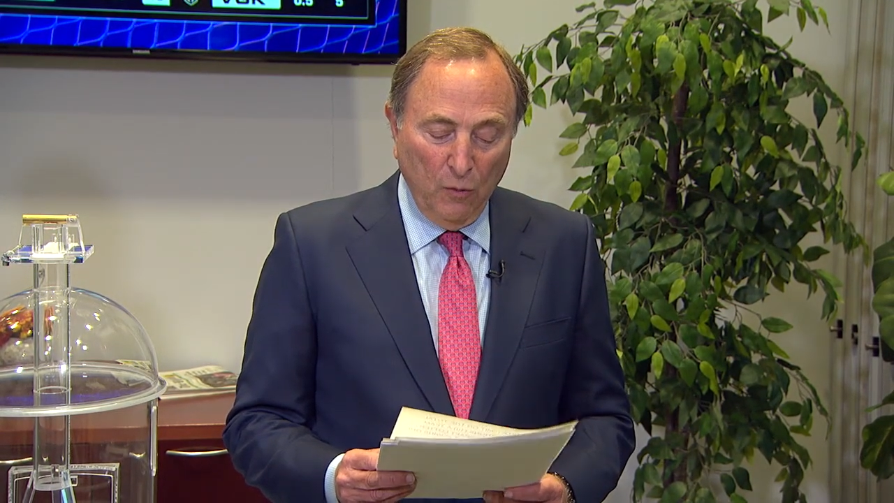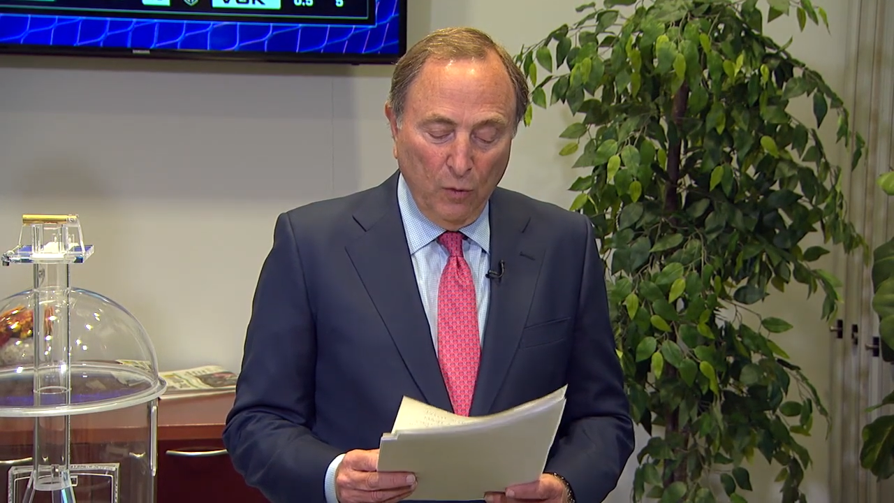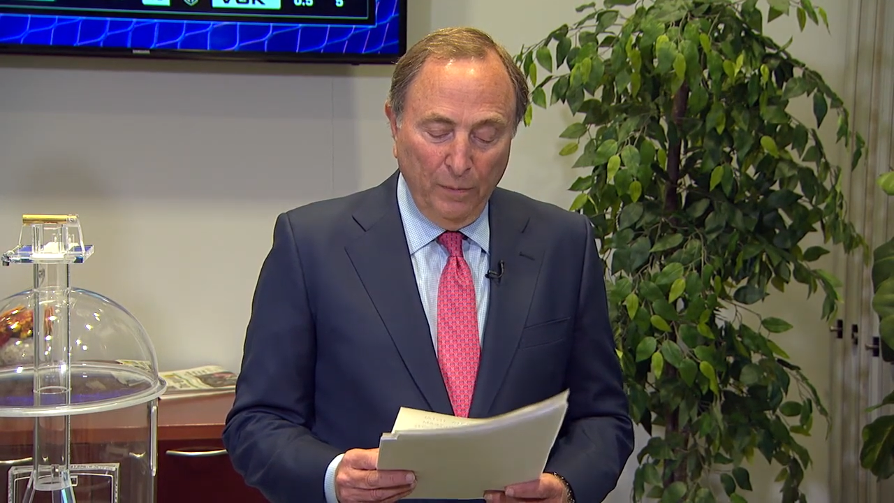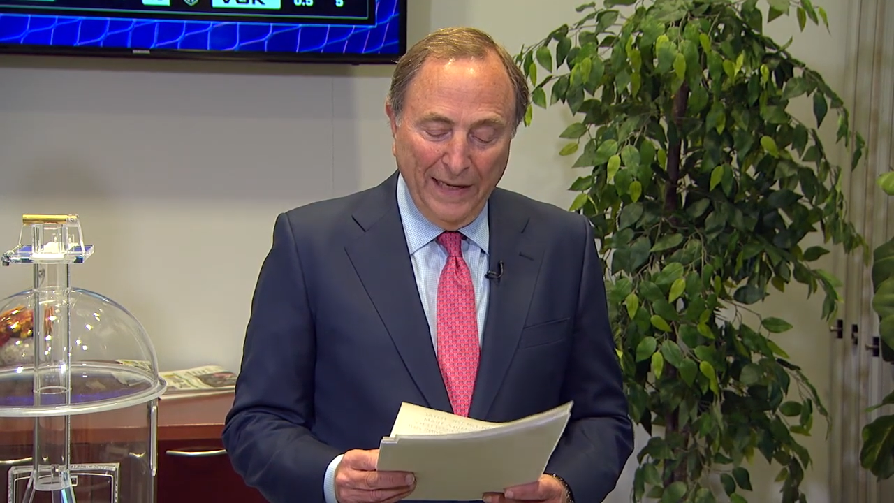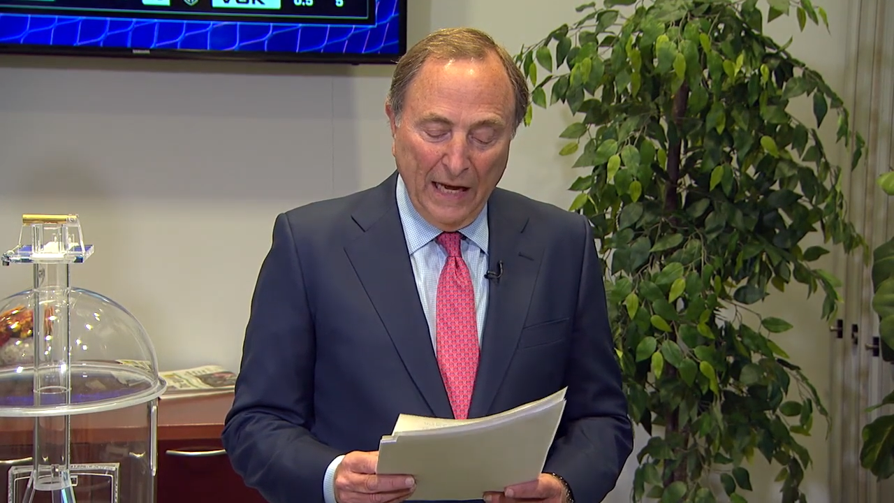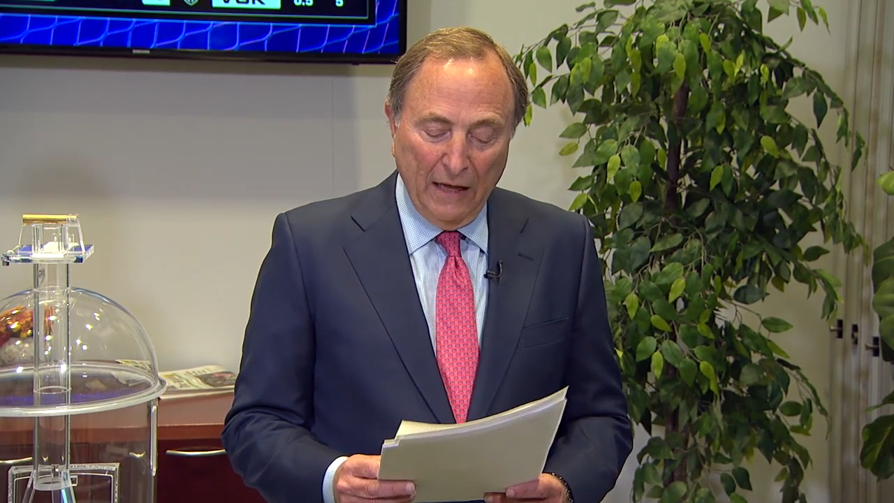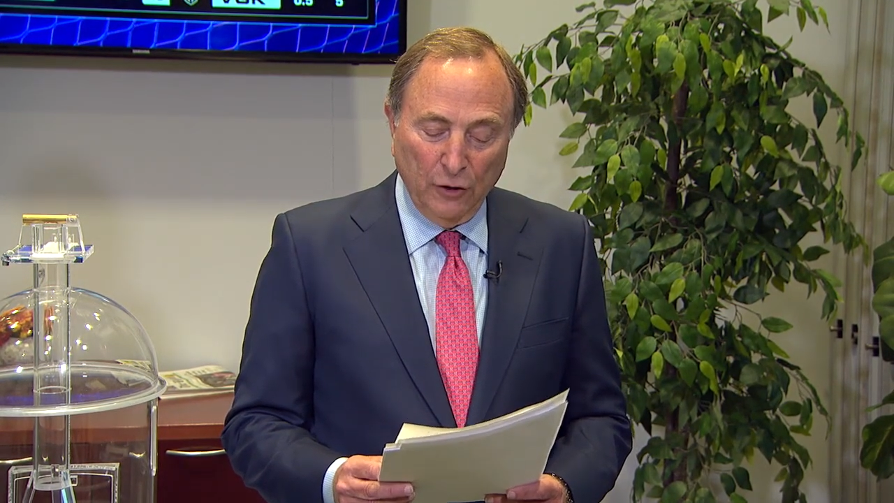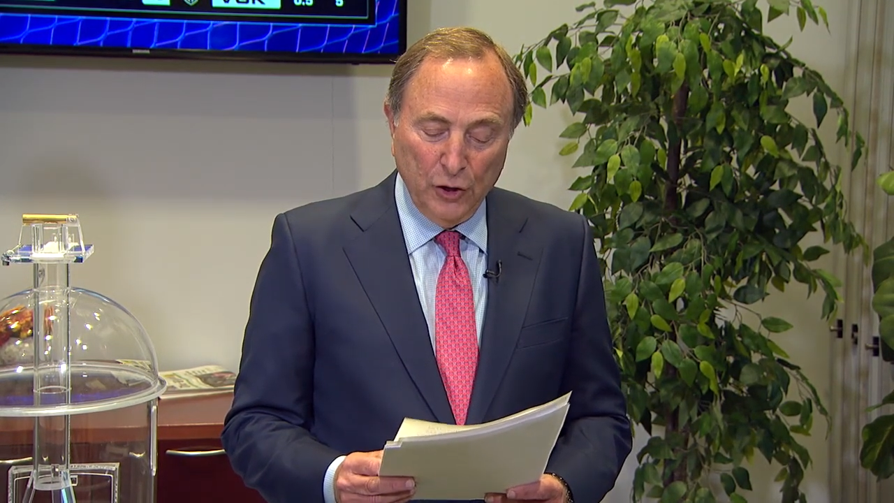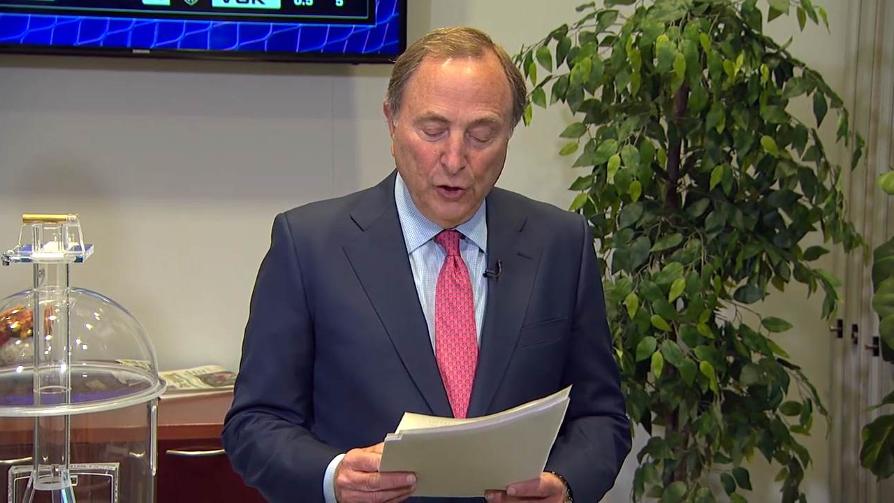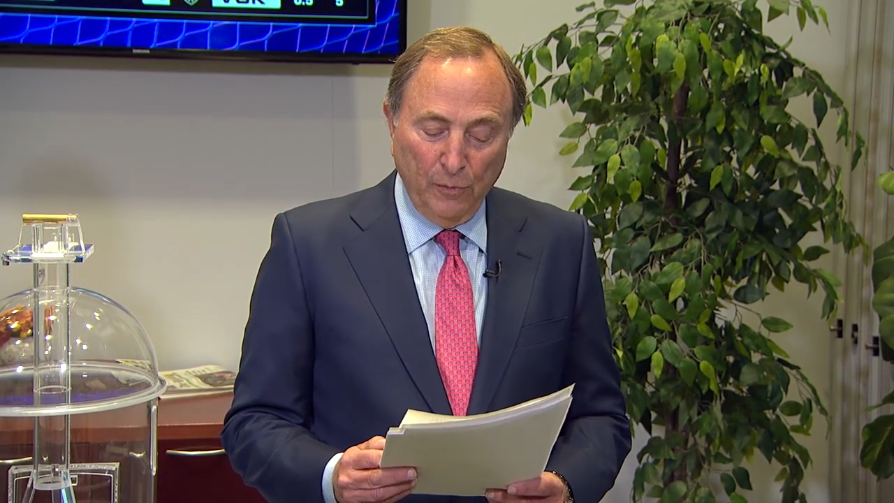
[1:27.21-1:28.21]
will be
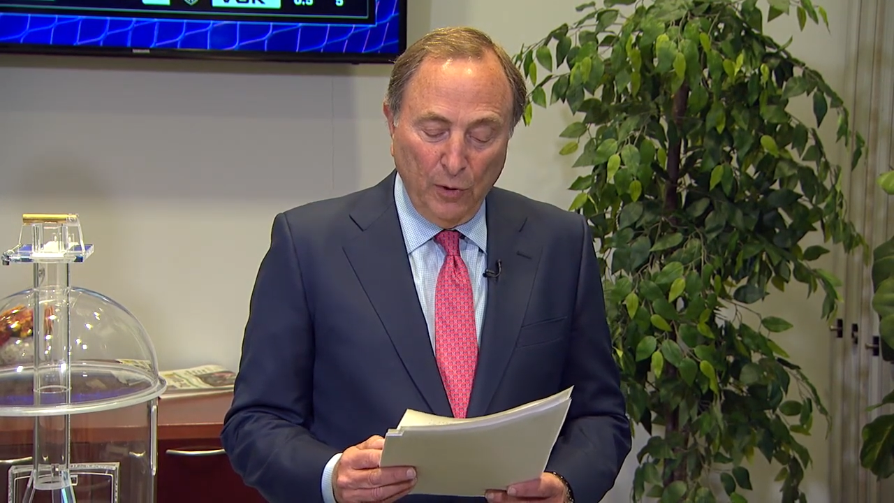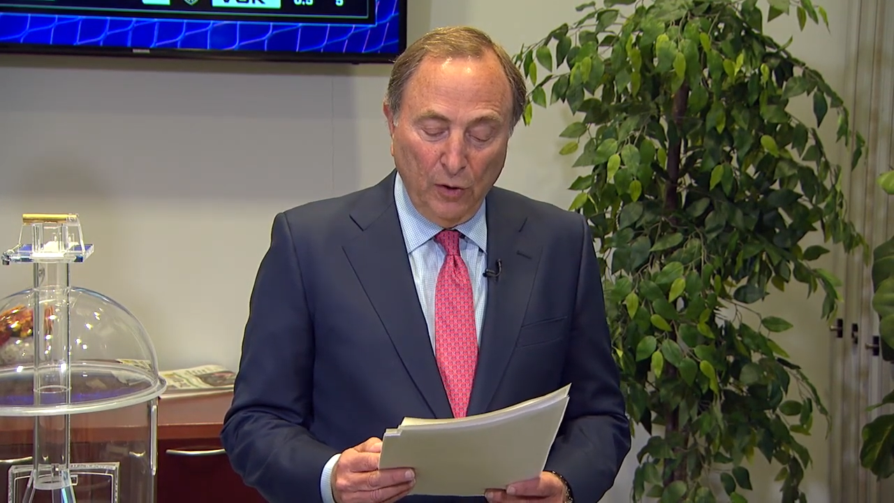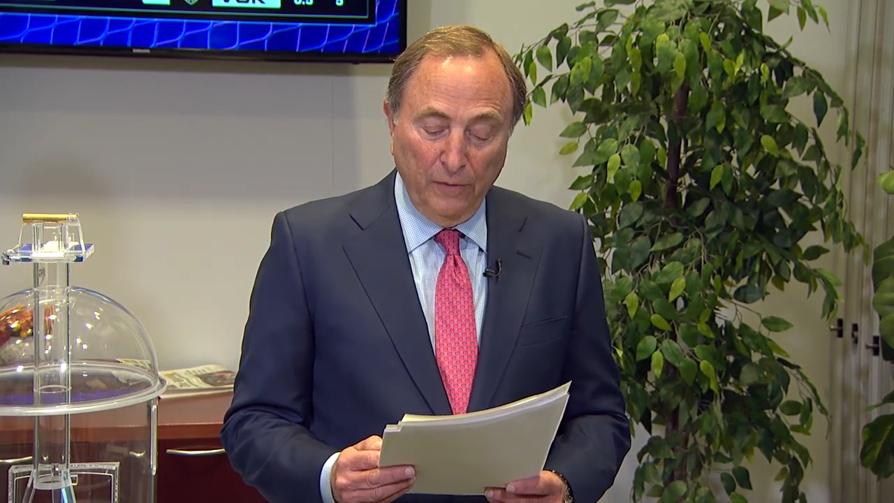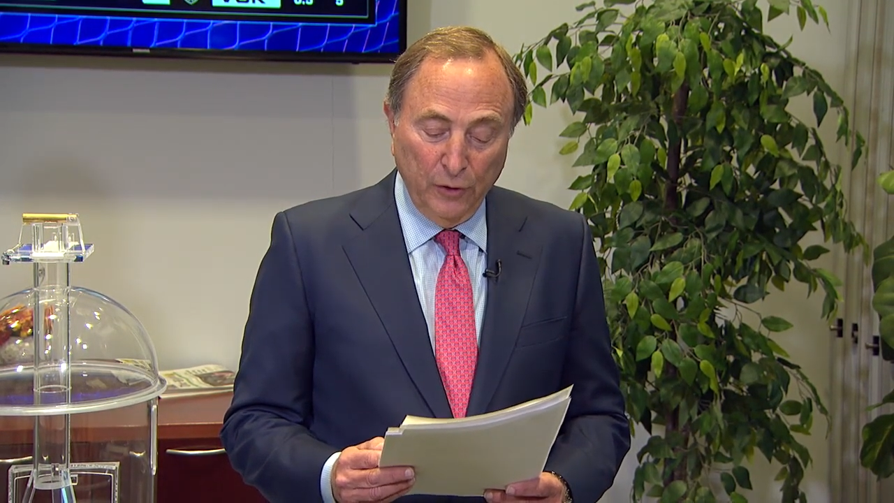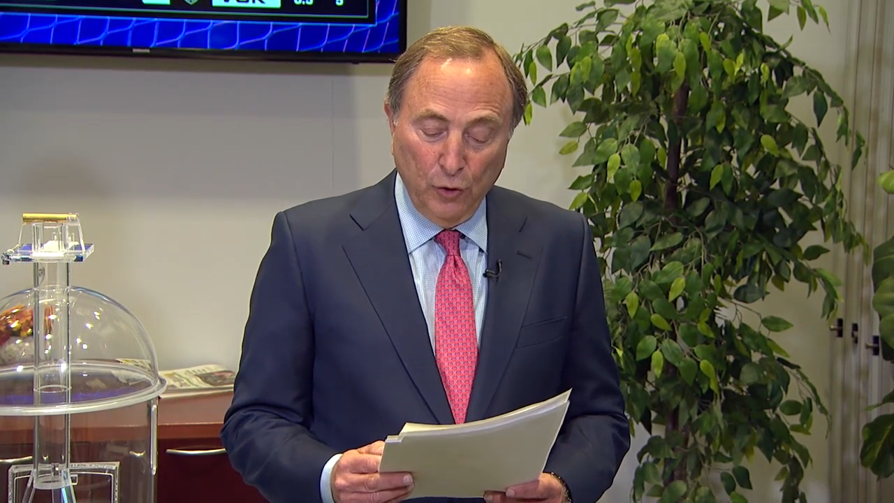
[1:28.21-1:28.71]
eligible